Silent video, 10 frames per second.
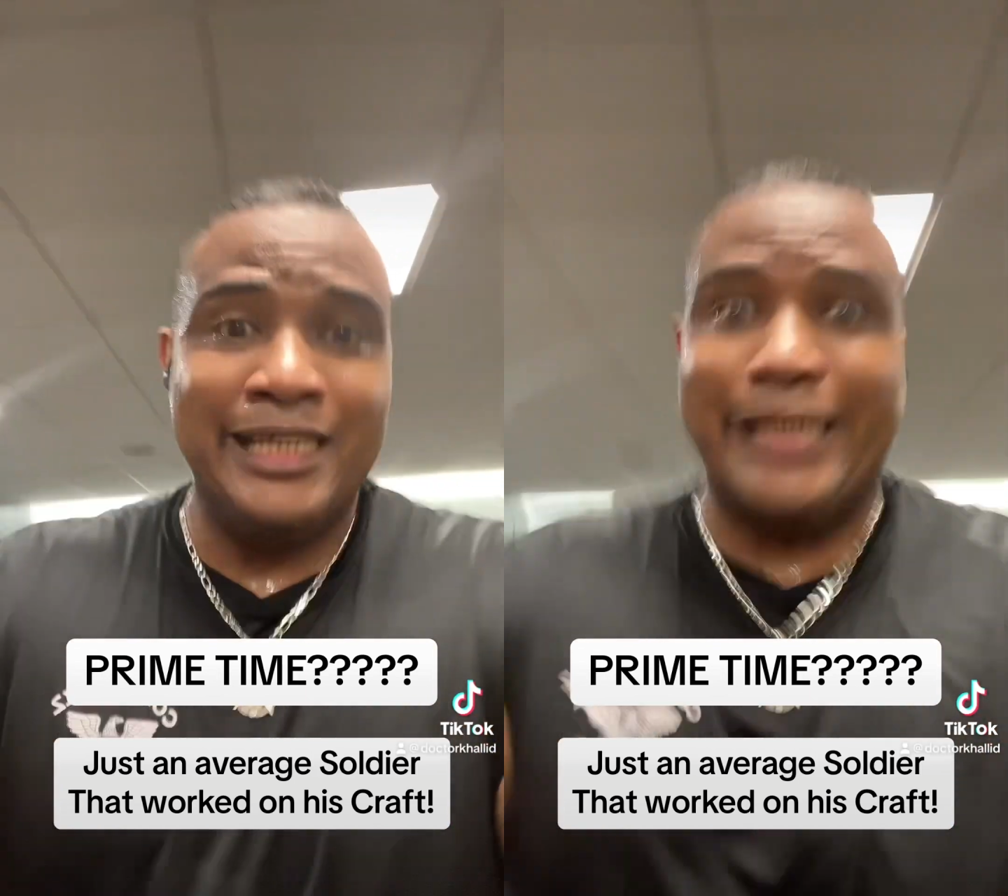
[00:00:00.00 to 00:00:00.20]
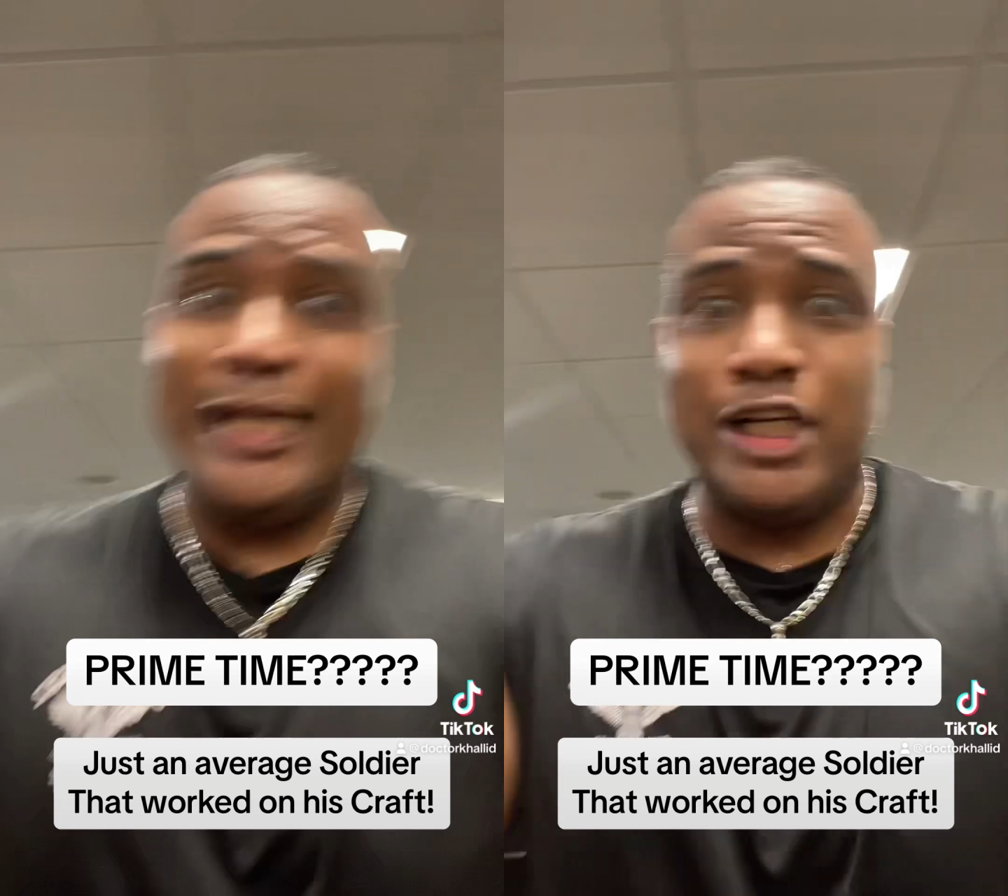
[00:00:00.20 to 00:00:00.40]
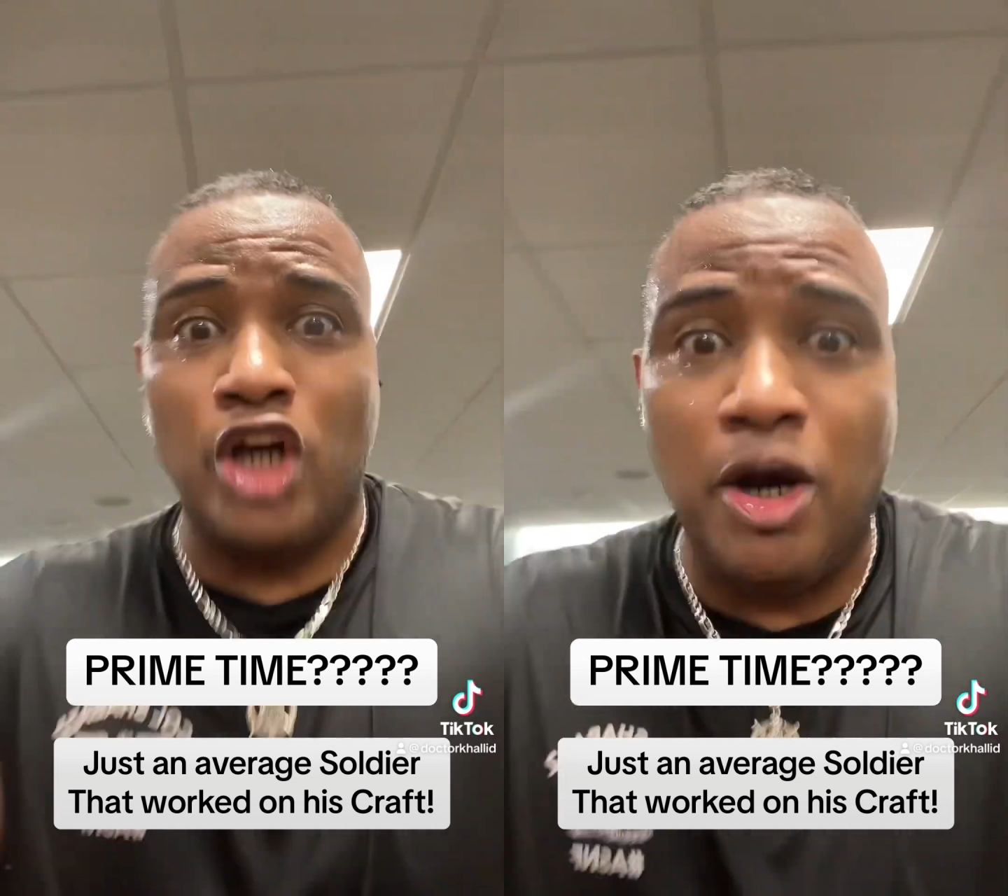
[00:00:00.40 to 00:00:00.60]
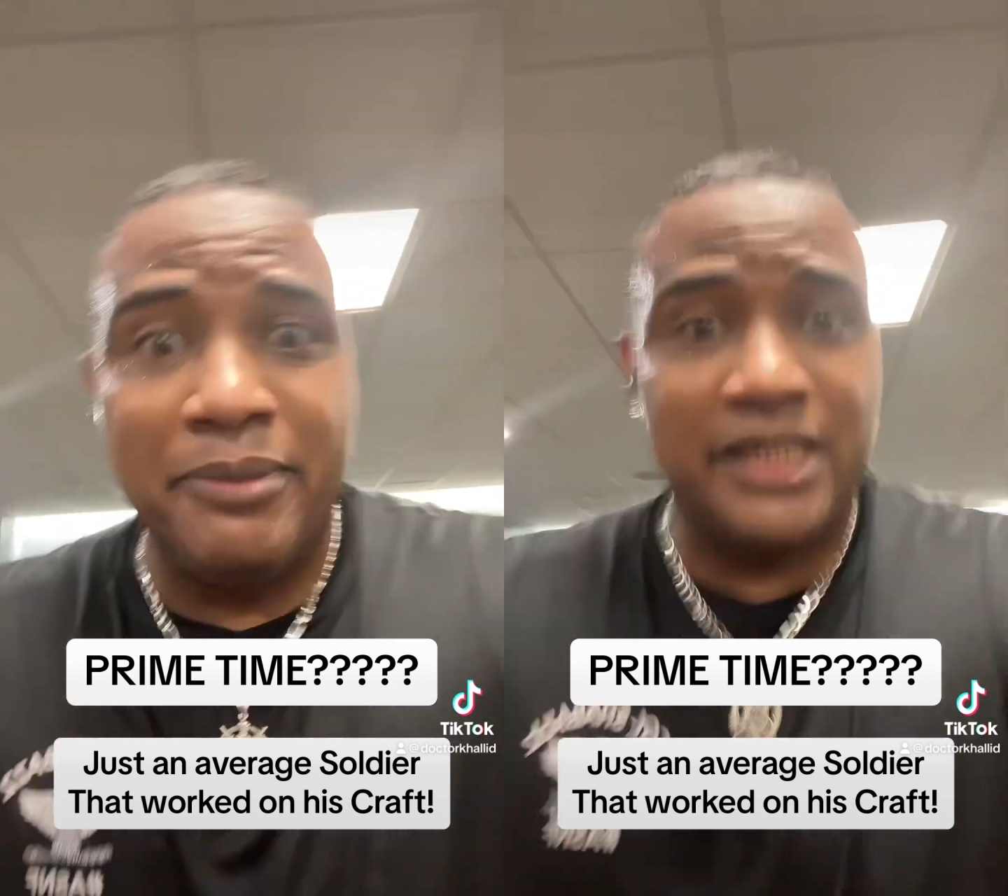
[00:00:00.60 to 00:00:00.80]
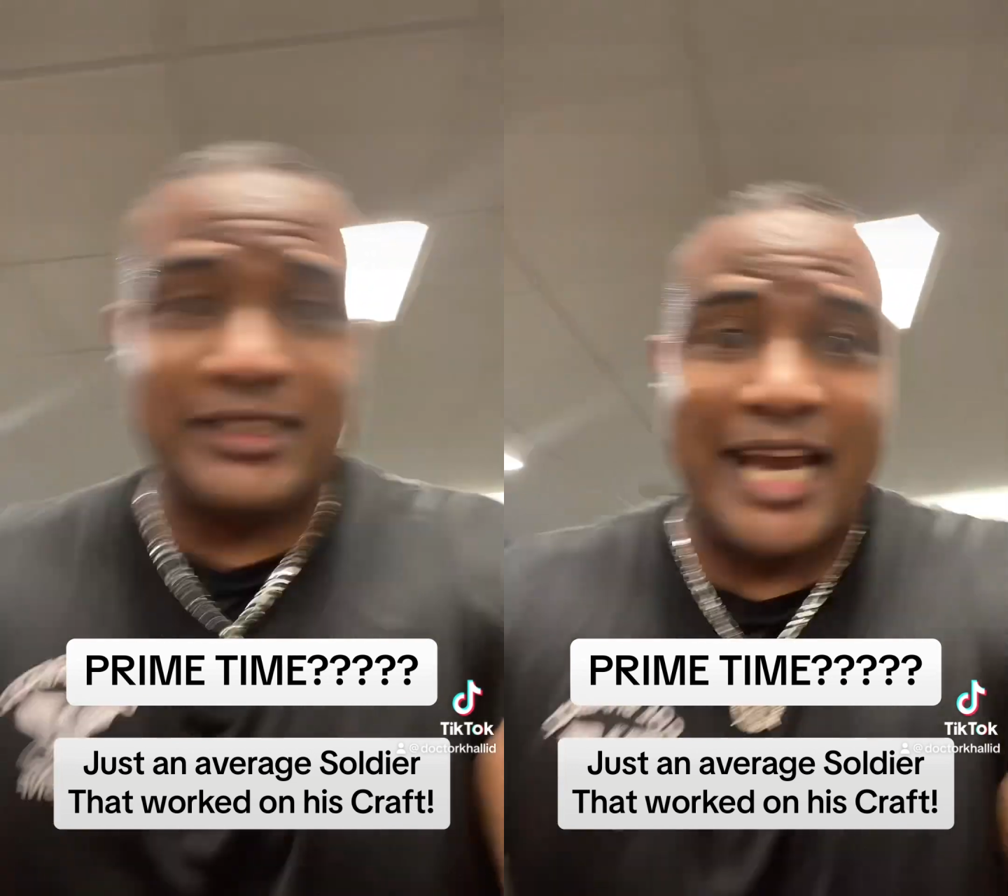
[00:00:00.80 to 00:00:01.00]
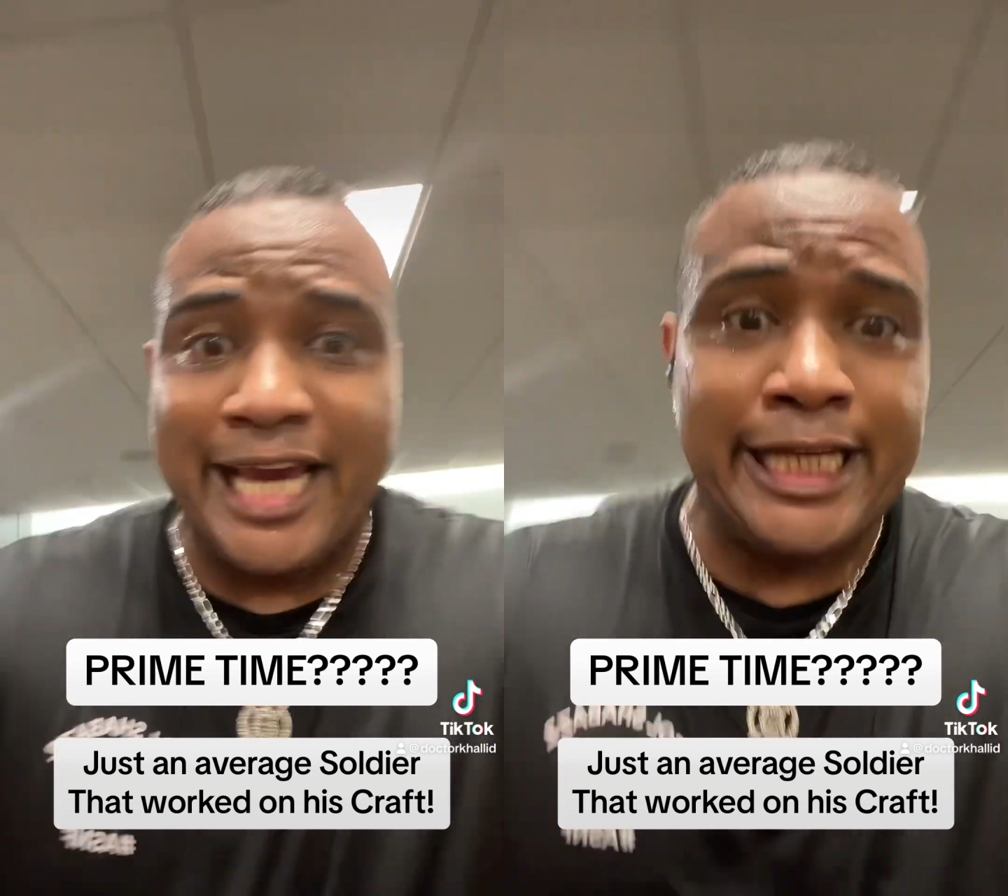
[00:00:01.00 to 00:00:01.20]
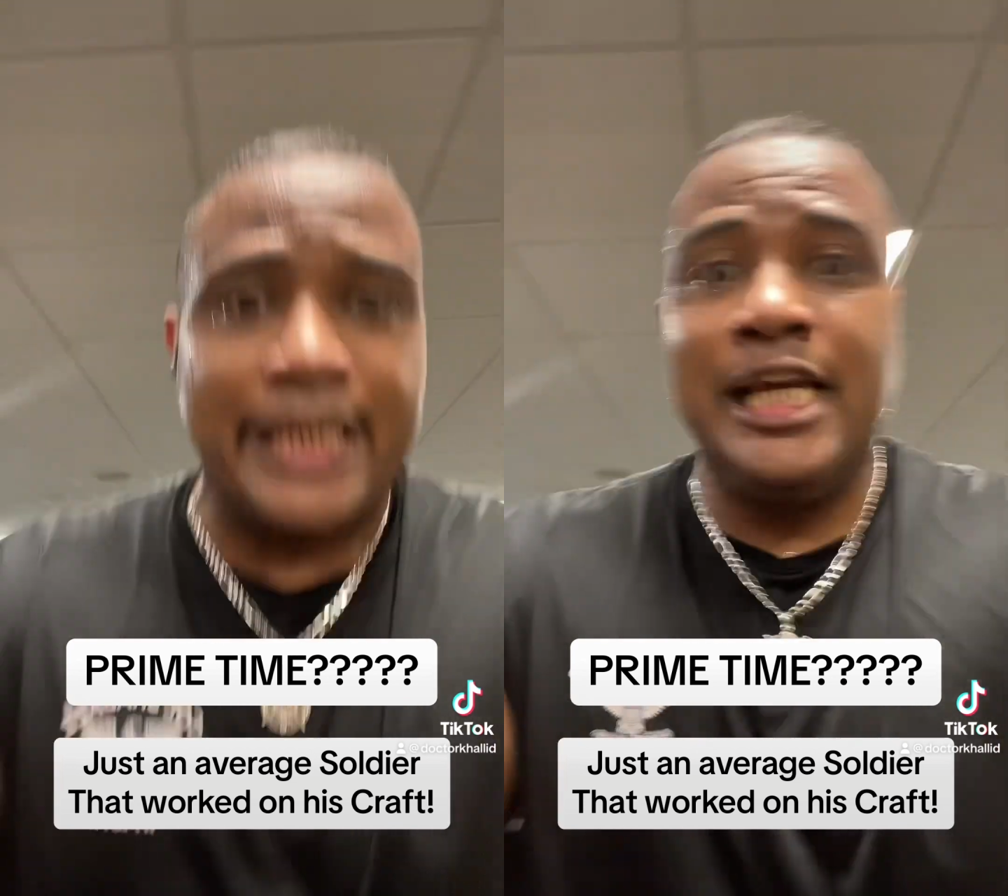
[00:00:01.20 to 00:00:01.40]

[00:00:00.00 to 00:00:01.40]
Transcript: They didn't call me because I had